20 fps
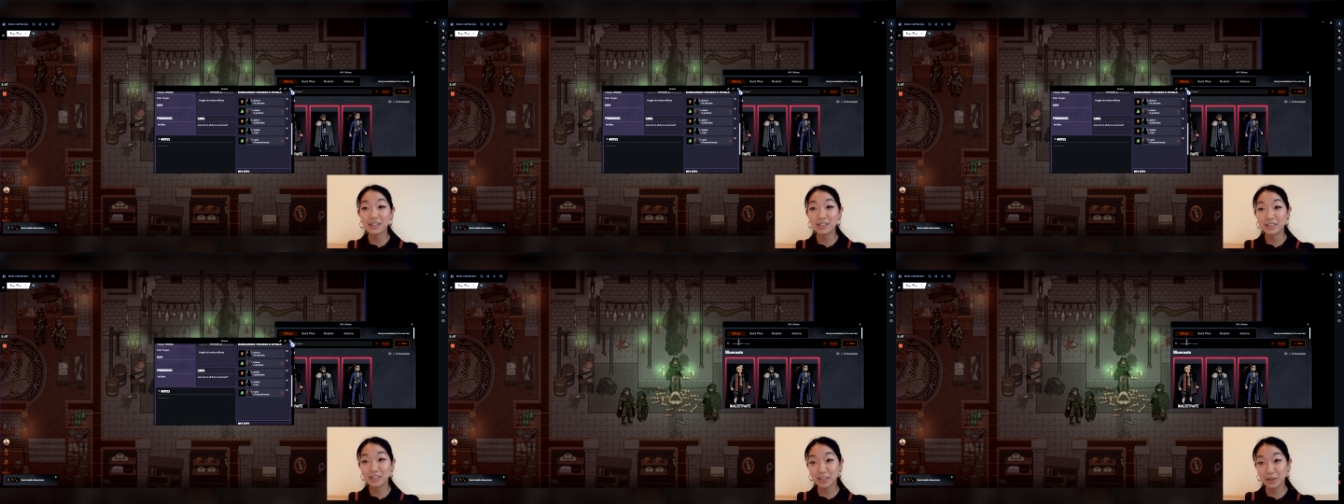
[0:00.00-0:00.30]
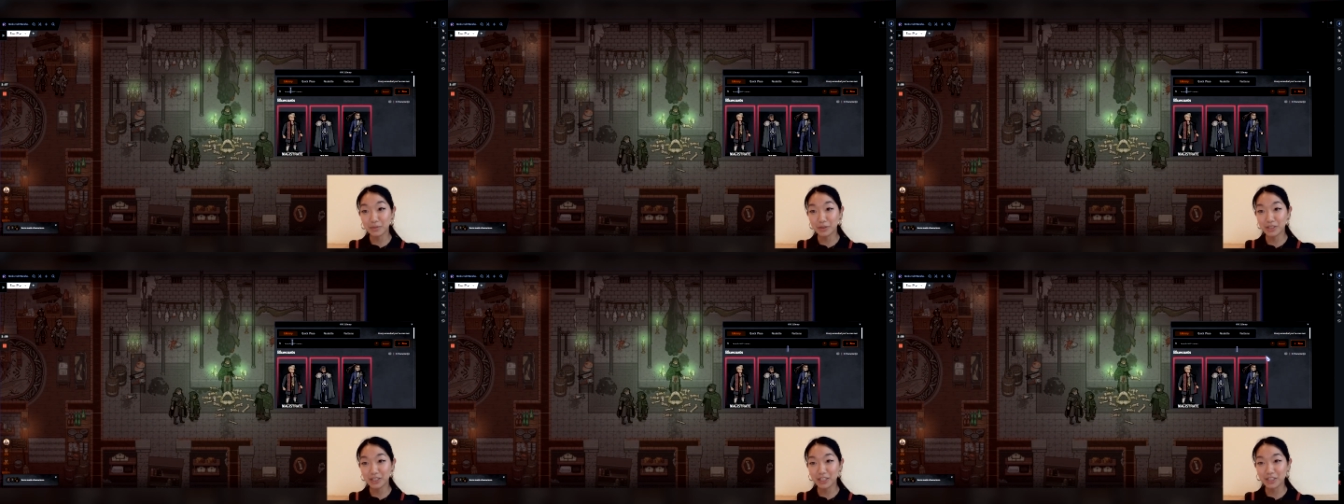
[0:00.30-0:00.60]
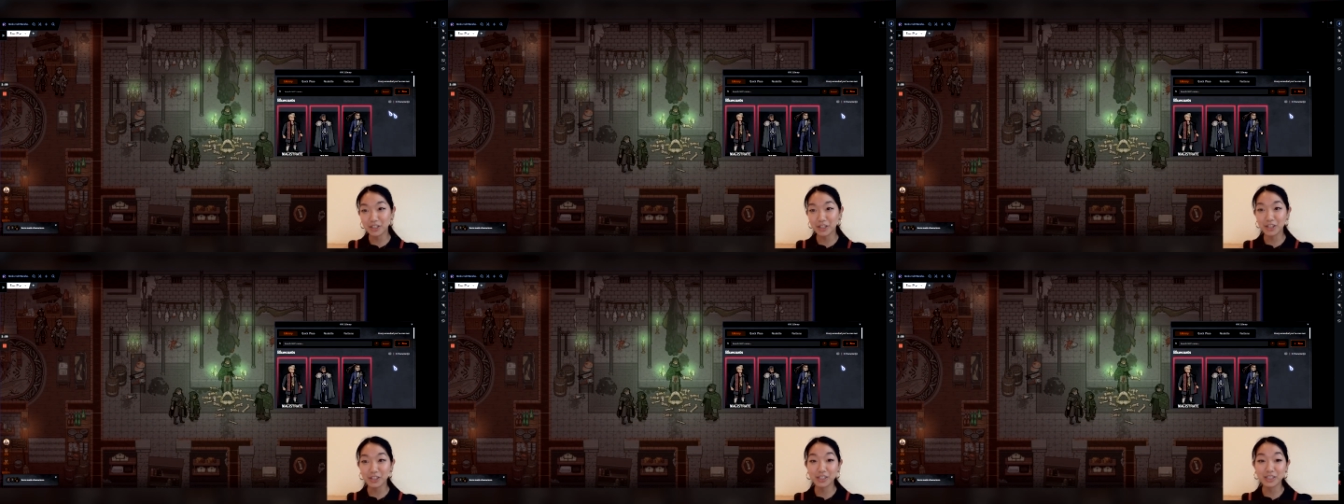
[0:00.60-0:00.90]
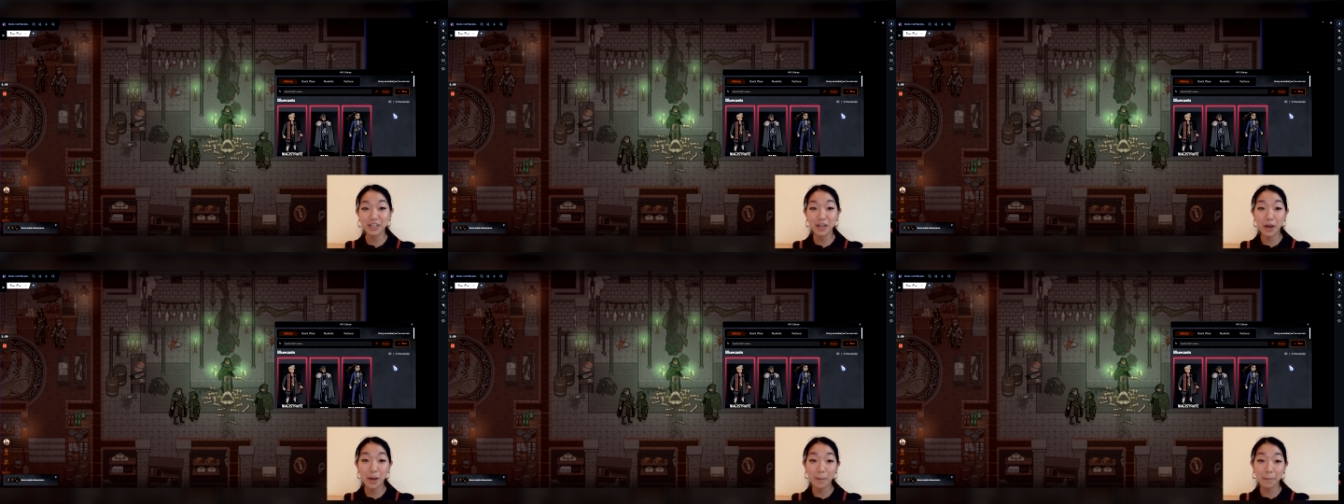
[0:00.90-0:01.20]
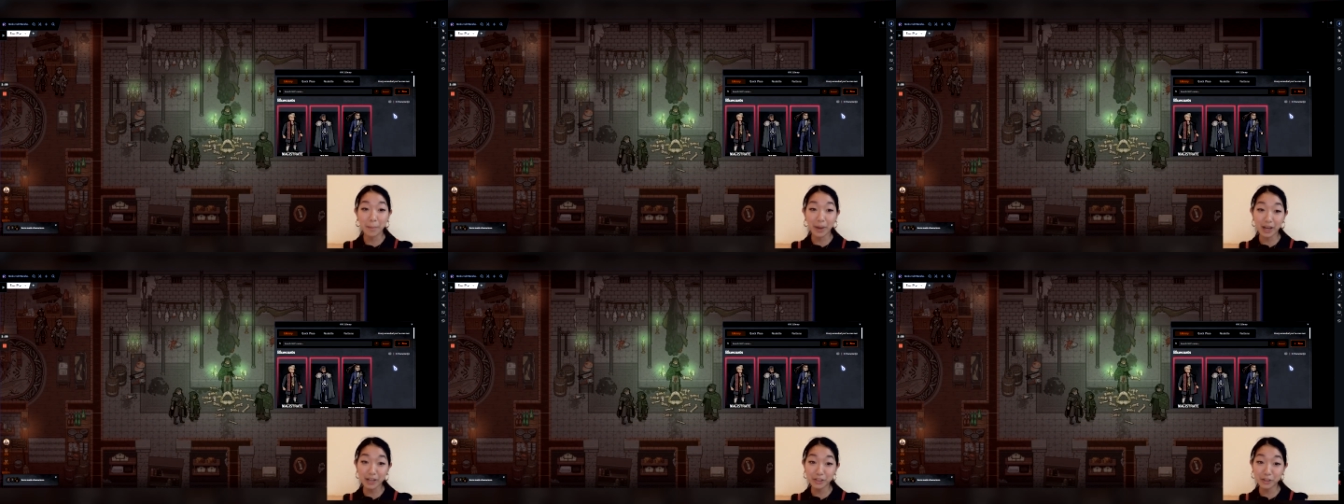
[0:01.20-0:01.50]
Dimmer Sisters,
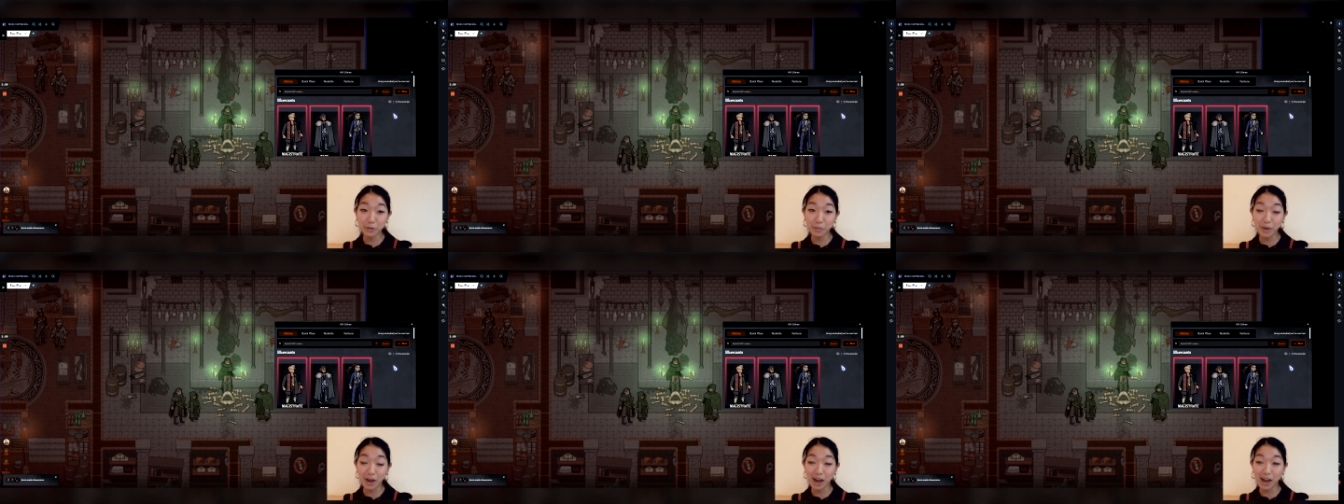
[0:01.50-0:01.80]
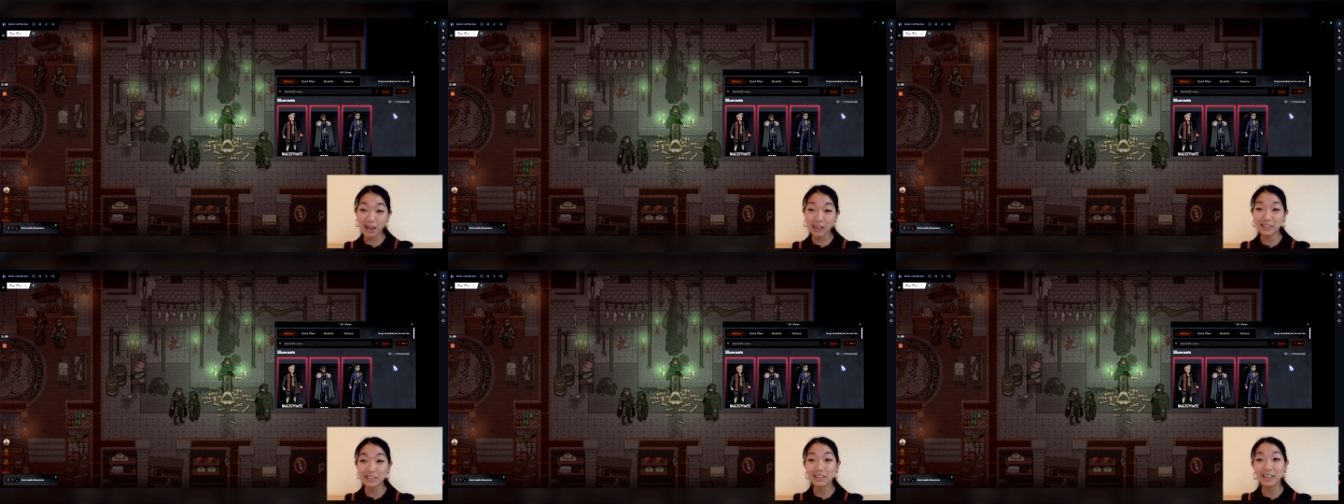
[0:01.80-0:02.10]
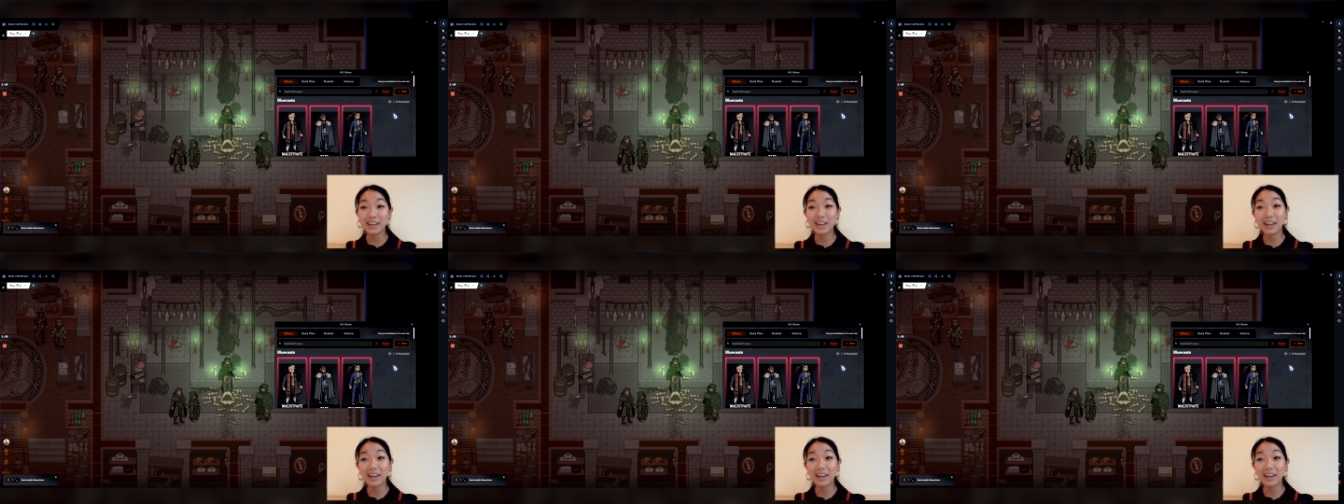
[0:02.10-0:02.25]
Bazo Baz,